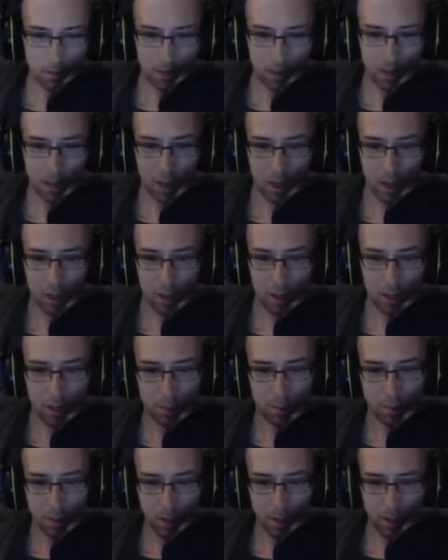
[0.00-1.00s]
And uh,
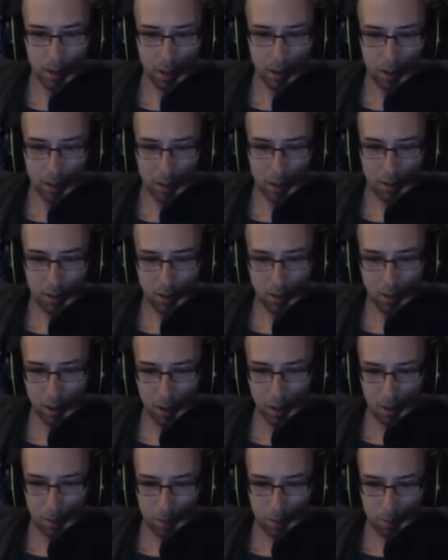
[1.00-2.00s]
I'm just going to
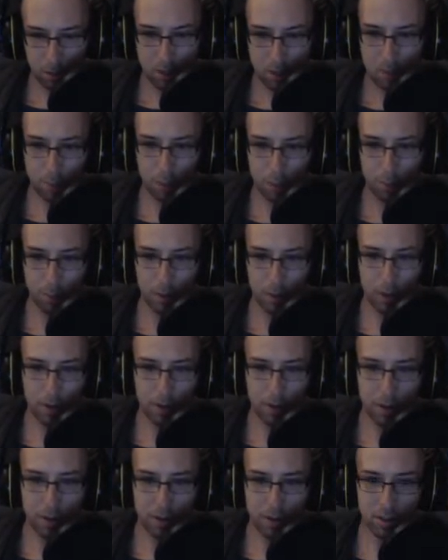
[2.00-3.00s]
carefully make some more
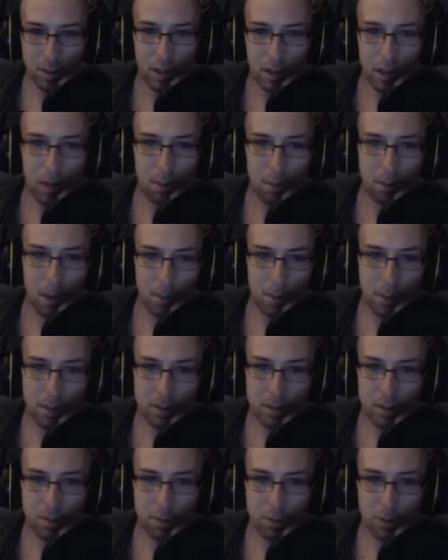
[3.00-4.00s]
progress. Maybe
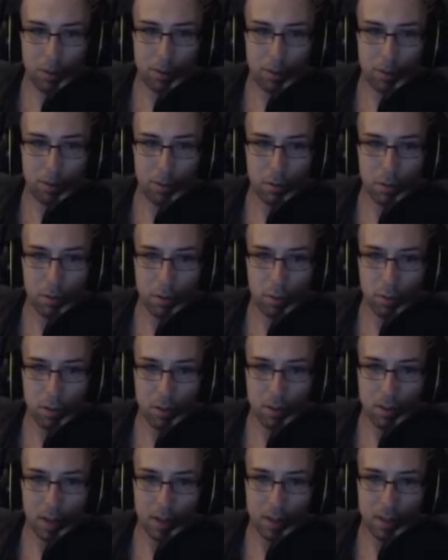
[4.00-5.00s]
there's some useful loot
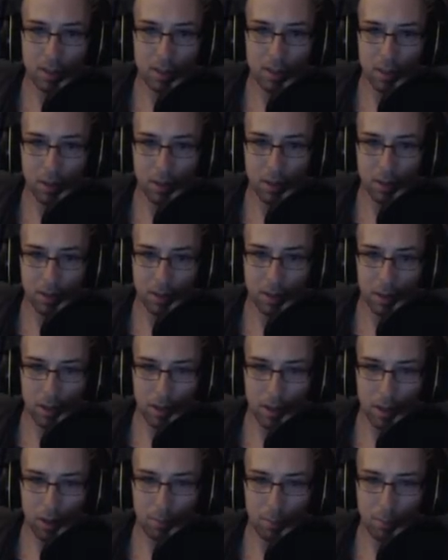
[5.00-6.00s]
inside this town that's going
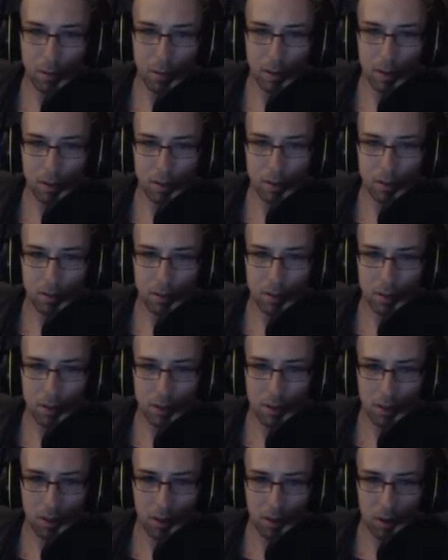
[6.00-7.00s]
to help me heal.
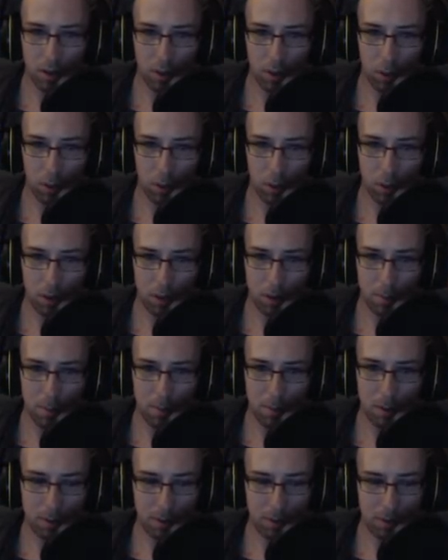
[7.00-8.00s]
Or
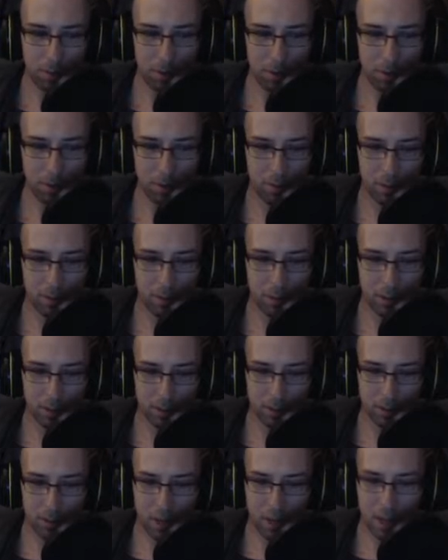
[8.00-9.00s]
maybe I'll just be really
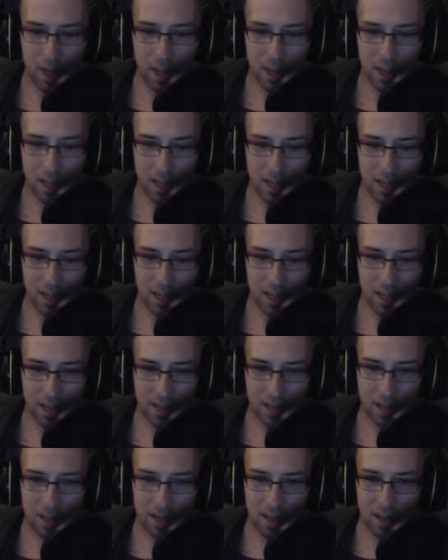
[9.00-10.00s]
careful to not get hit
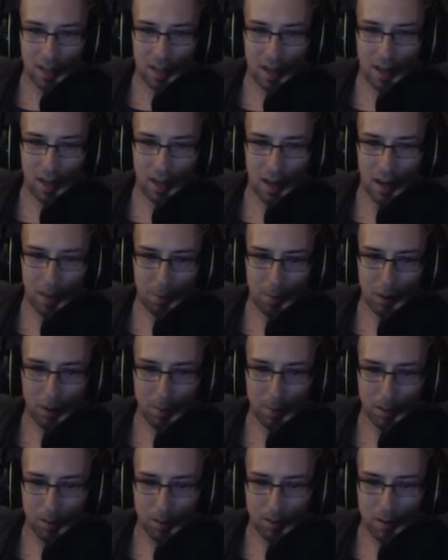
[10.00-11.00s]
and not break
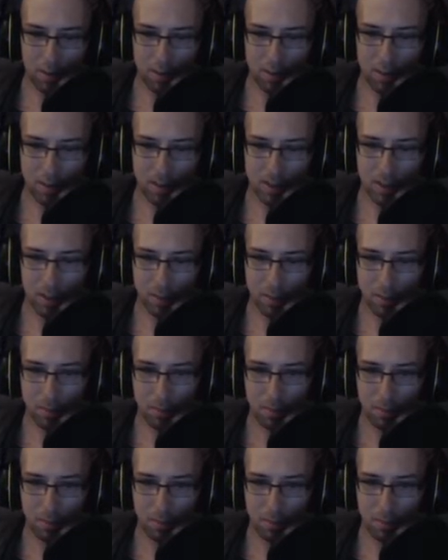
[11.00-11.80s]
my club this time.